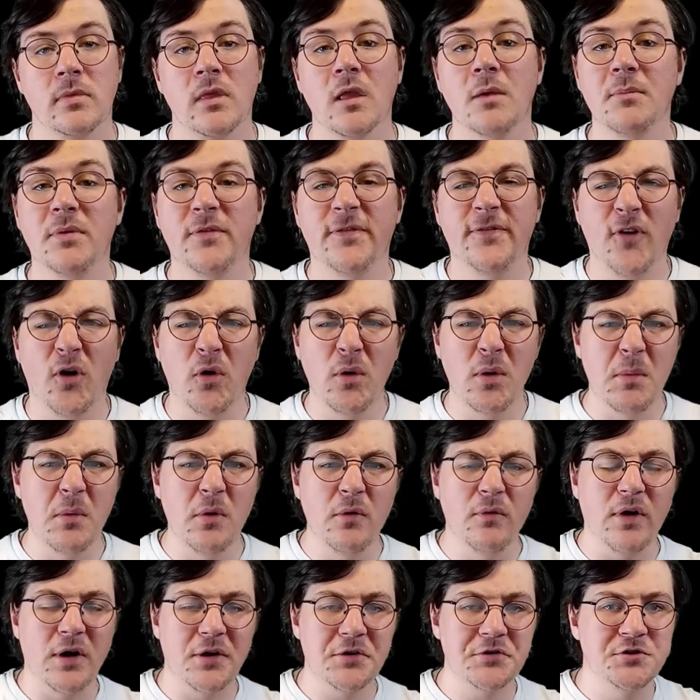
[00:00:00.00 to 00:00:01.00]
Before we
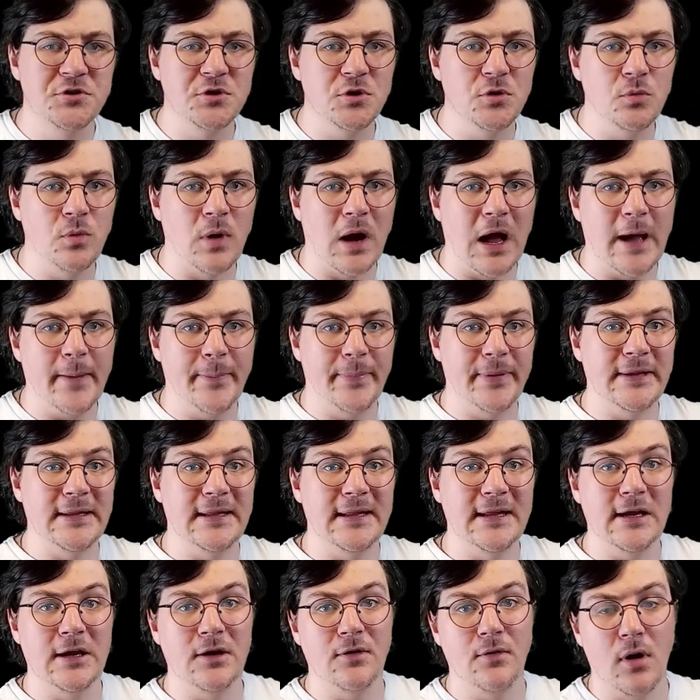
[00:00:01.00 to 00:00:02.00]
move on to what happened
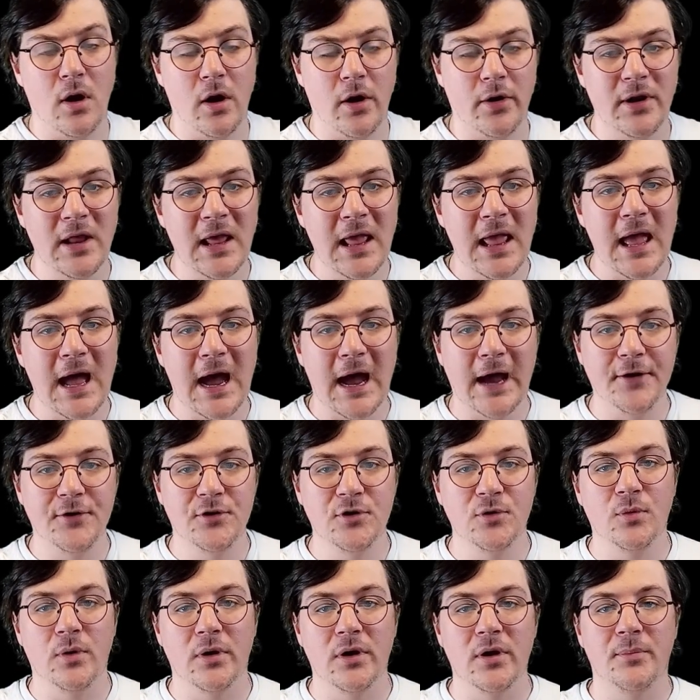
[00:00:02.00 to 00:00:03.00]
later on, I
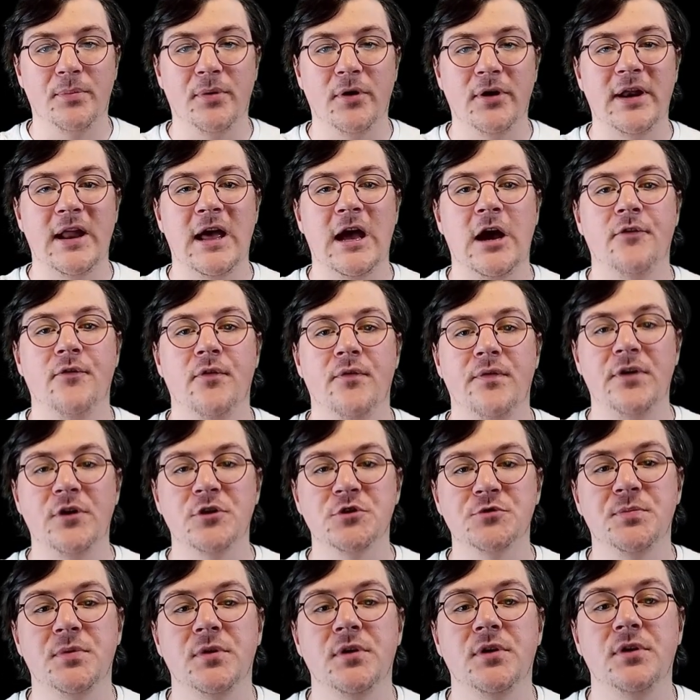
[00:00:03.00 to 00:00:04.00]
do want to point out that the
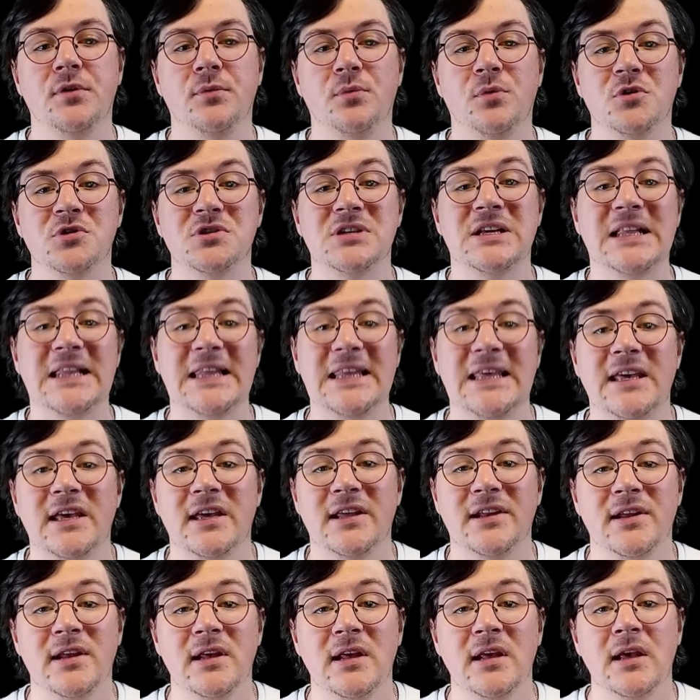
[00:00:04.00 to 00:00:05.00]
husband was
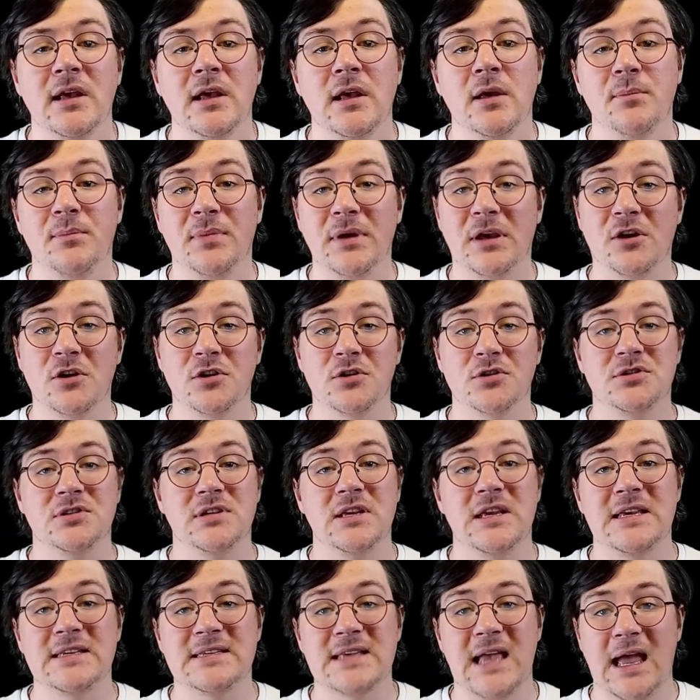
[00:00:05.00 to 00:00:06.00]
cleared because
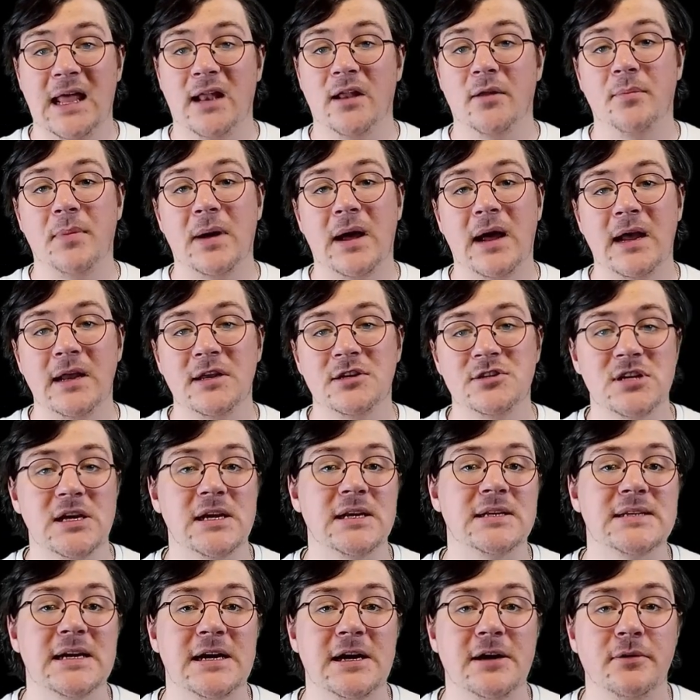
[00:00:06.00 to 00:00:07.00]
his alibi
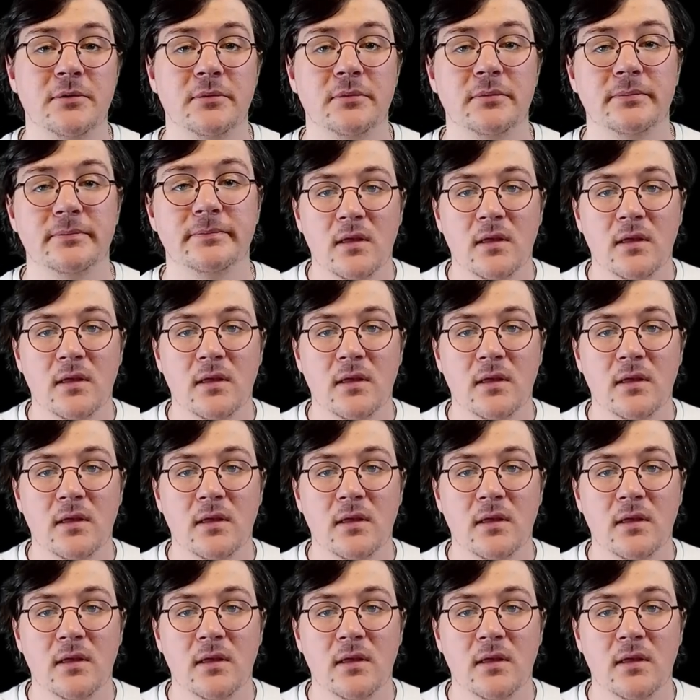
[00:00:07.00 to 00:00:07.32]
checked out.